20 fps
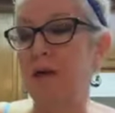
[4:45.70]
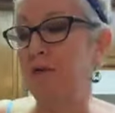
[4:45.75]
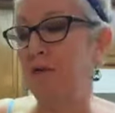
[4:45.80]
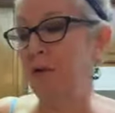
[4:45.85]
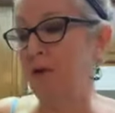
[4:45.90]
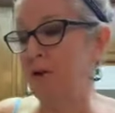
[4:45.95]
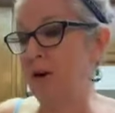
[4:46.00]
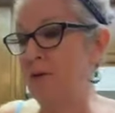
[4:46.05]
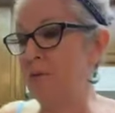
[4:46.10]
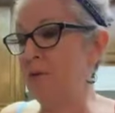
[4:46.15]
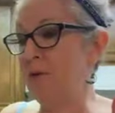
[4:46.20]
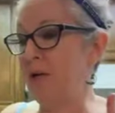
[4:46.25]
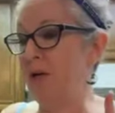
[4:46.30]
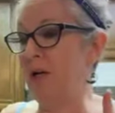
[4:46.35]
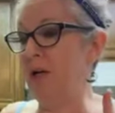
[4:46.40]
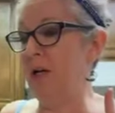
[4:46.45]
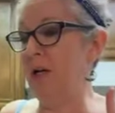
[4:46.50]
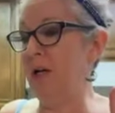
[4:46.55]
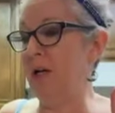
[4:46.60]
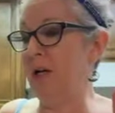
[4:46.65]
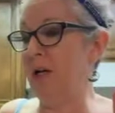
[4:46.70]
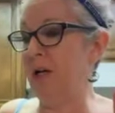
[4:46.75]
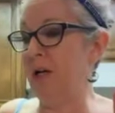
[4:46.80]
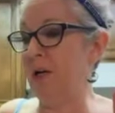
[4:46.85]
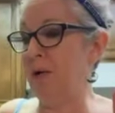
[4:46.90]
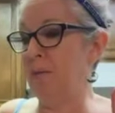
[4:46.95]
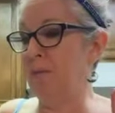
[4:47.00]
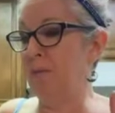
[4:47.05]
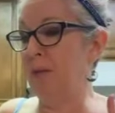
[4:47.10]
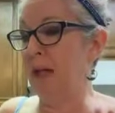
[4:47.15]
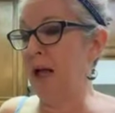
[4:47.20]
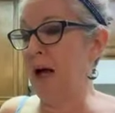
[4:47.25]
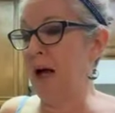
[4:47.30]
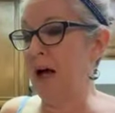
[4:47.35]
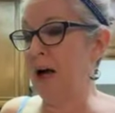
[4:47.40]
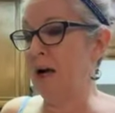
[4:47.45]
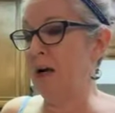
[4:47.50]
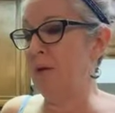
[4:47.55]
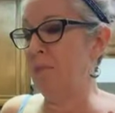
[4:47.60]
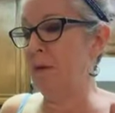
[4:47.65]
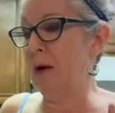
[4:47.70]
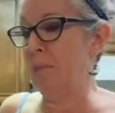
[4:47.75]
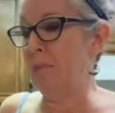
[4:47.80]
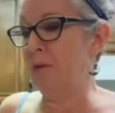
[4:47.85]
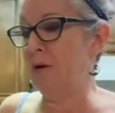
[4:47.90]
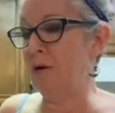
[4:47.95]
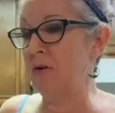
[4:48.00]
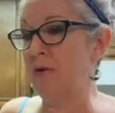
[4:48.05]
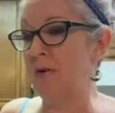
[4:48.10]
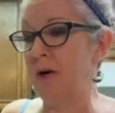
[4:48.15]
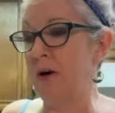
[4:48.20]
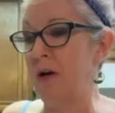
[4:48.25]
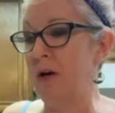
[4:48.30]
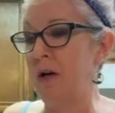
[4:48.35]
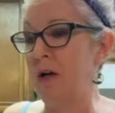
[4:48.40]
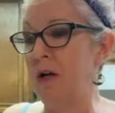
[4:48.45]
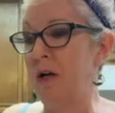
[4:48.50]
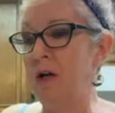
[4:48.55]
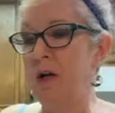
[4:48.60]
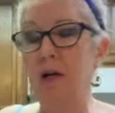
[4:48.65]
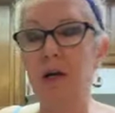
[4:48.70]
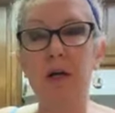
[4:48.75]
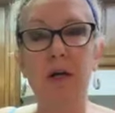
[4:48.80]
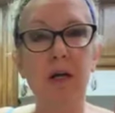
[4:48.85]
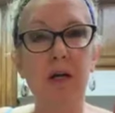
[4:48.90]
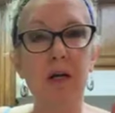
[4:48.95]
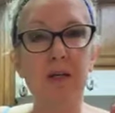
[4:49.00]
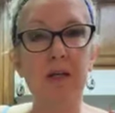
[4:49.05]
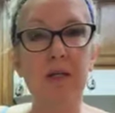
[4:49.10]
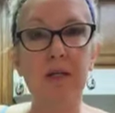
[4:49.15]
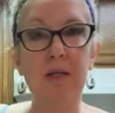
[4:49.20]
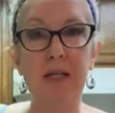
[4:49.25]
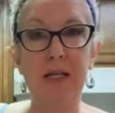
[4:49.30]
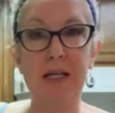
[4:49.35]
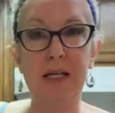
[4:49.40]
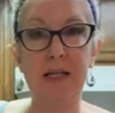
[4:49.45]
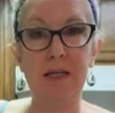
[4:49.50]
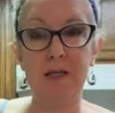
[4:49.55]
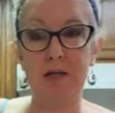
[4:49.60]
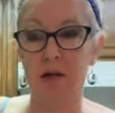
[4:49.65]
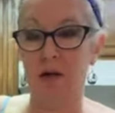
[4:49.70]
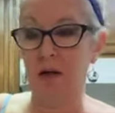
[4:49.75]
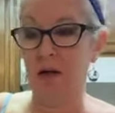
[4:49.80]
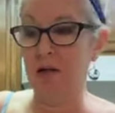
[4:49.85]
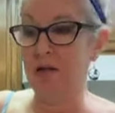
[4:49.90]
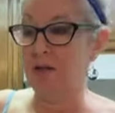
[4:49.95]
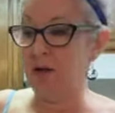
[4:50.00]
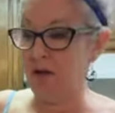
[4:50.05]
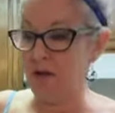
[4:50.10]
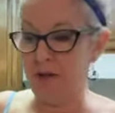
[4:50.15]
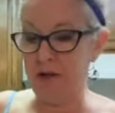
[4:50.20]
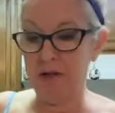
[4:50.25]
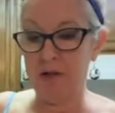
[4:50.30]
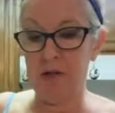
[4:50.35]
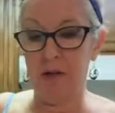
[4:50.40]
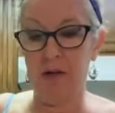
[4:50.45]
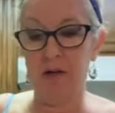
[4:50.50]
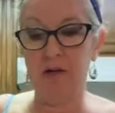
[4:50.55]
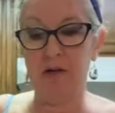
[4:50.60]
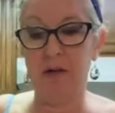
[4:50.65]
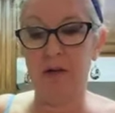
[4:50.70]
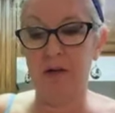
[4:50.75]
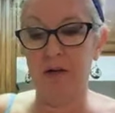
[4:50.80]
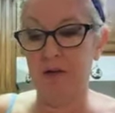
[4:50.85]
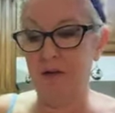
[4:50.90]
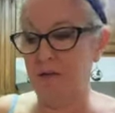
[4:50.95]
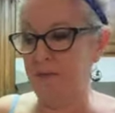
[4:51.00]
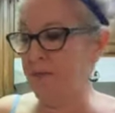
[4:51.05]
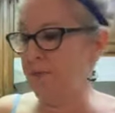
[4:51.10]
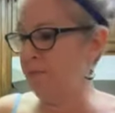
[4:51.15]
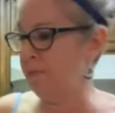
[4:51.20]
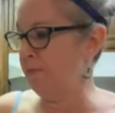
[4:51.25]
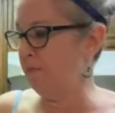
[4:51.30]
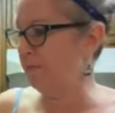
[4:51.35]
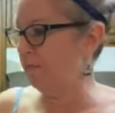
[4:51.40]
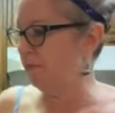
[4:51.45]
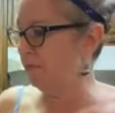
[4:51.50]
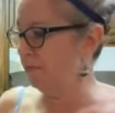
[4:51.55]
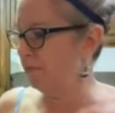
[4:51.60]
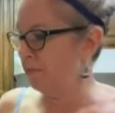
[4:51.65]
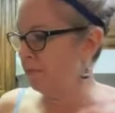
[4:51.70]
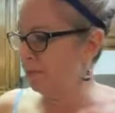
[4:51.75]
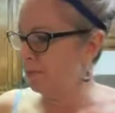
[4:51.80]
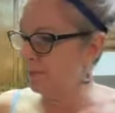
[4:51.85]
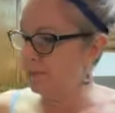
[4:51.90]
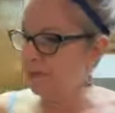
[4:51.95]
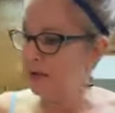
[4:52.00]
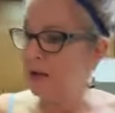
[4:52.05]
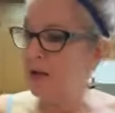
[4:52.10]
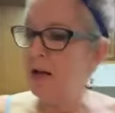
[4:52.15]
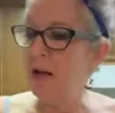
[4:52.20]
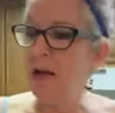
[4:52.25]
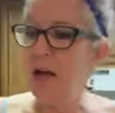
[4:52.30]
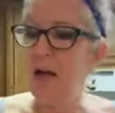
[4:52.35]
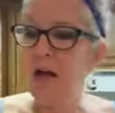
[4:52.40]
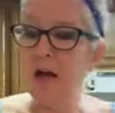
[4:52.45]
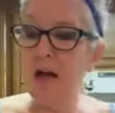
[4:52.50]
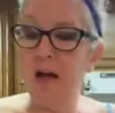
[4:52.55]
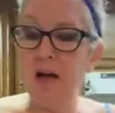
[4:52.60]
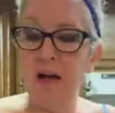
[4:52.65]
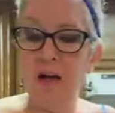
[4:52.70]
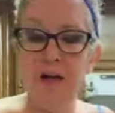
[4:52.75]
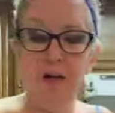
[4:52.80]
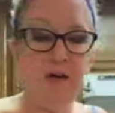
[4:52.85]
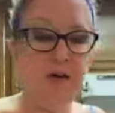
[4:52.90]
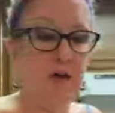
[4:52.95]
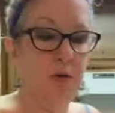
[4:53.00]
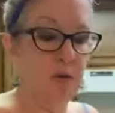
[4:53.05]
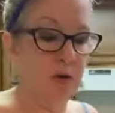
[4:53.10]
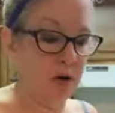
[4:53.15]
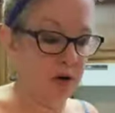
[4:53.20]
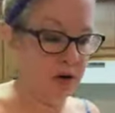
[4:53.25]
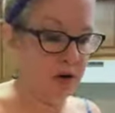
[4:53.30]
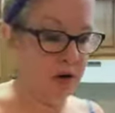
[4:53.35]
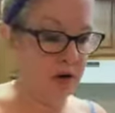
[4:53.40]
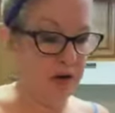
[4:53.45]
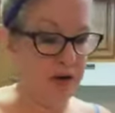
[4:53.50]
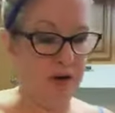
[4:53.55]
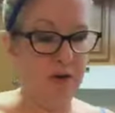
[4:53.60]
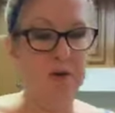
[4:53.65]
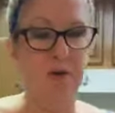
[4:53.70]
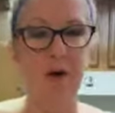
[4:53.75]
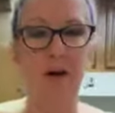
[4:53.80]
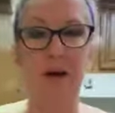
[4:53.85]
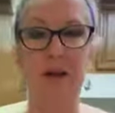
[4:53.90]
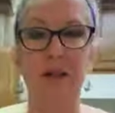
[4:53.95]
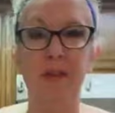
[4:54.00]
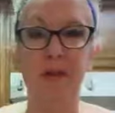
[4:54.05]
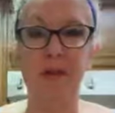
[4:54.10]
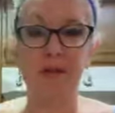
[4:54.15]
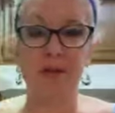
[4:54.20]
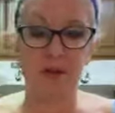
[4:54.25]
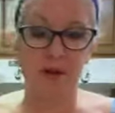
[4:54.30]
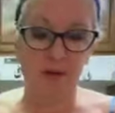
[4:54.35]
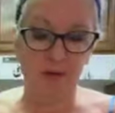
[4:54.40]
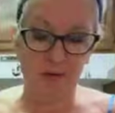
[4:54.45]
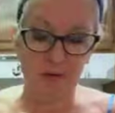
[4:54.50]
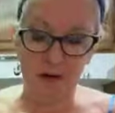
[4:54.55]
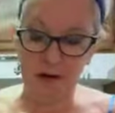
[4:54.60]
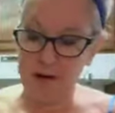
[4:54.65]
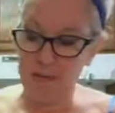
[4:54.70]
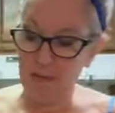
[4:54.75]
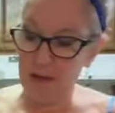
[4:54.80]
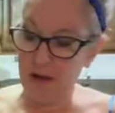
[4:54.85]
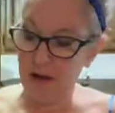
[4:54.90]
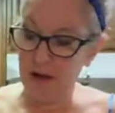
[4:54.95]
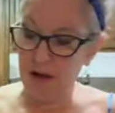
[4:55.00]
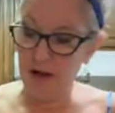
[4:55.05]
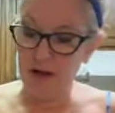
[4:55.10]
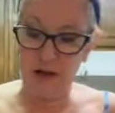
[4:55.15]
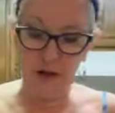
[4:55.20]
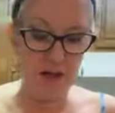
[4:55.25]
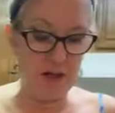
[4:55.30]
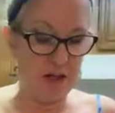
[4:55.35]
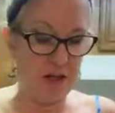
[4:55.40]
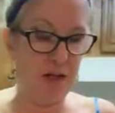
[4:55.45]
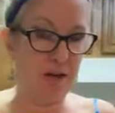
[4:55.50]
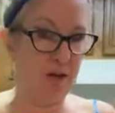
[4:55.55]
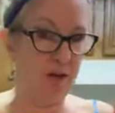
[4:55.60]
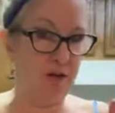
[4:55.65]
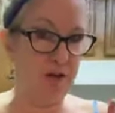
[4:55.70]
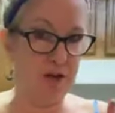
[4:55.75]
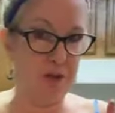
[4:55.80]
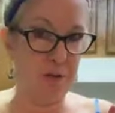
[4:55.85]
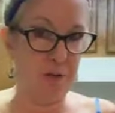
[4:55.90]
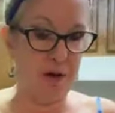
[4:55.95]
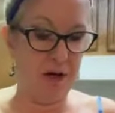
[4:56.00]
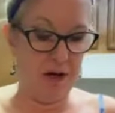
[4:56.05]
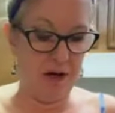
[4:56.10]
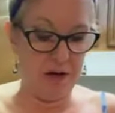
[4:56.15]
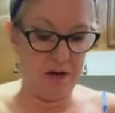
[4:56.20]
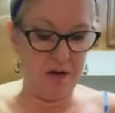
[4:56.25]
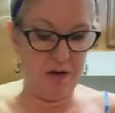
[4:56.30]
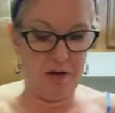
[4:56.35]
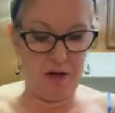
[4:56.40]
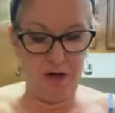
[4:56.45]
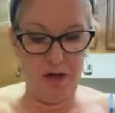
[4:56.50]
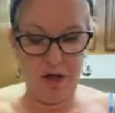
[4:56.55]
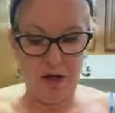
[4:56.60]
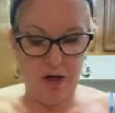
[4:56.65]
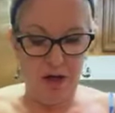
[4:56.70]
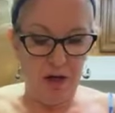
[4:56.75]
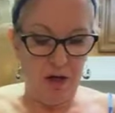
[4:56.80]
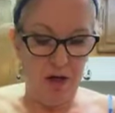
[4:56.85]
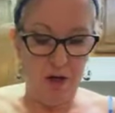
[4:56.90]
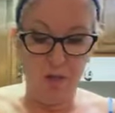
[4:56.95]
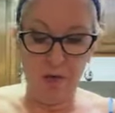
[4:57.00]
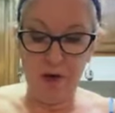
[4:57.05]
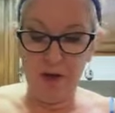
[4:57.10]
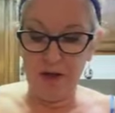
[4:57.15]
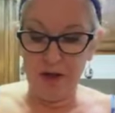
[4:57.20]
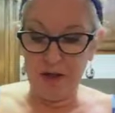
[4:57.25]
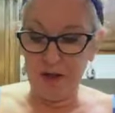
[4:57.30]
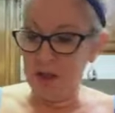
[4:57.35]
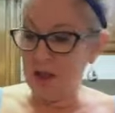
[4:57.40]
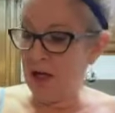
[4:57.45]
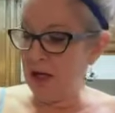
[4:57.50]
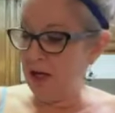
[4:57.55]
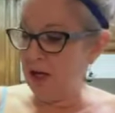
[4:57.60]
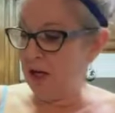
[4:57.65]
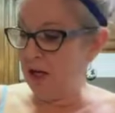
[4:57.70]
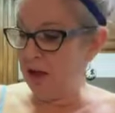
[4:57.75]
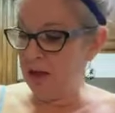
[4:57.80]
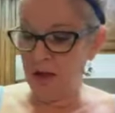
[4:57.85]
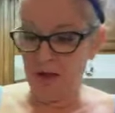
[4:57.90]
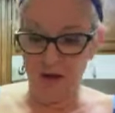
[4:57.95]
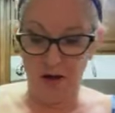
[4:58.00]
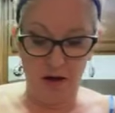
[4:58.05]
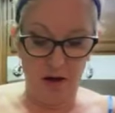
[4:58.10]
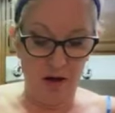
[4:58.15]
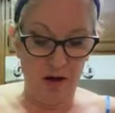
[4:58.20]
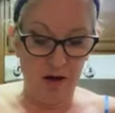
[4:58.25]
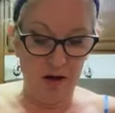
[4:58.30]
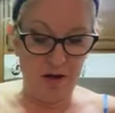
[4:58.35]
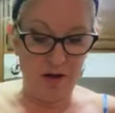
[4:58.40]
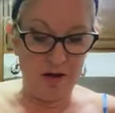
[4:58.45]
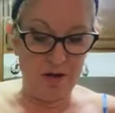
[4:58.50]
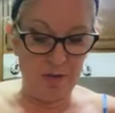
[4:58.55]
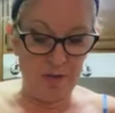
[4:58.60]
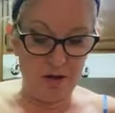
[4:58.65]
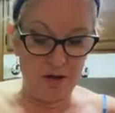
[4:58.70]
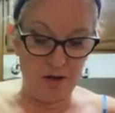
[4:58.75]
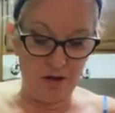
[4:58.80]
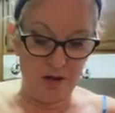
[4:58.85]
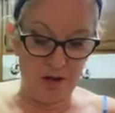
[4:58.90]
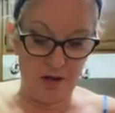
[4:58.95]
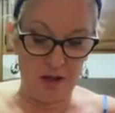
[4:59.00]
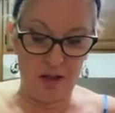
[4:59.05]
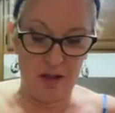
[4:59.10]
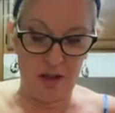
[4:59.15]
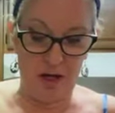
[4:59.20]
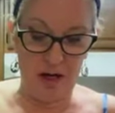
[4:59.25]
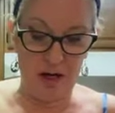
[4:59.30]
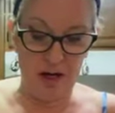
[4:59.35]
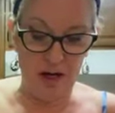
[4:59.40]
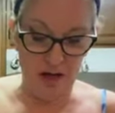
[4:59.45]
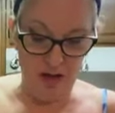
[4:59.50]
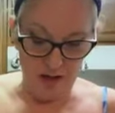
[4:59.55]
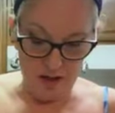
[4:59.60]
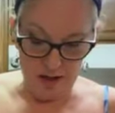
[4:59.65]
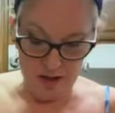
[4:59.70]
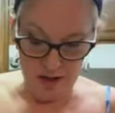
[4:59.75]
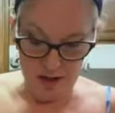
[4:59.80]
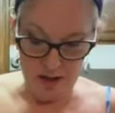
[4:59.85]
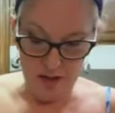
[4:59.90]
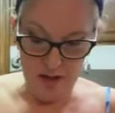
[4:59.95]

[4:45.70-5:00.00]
I've already put black peppercorn, sea salt on this also. And you want to cook the one that's already been, let's add a little spice. The one that's taking the longest, which is the steak,